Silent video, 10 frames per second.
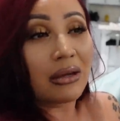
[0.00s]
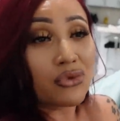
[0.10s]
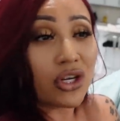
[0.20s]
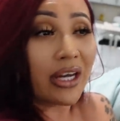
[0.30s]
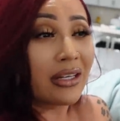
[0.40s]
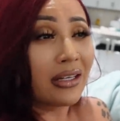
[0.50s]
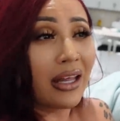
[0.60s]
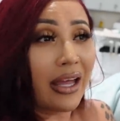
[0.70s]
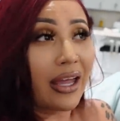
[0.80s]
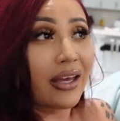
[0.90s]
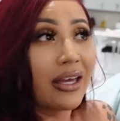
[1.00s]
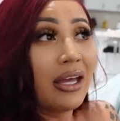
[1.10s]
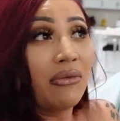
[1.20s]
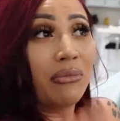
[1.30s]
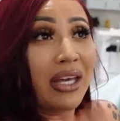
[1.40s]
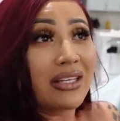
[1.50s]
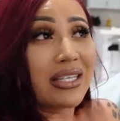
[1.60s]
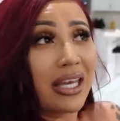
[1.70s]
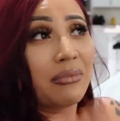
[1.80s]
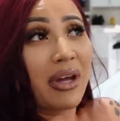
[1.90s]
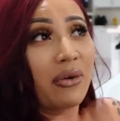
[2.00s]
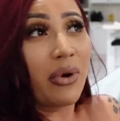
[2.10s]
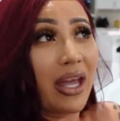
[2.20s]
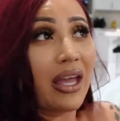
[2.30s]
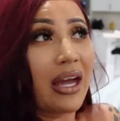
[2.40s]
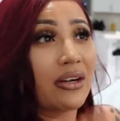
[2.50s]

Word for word: I'm trying to, like, maintain my weight.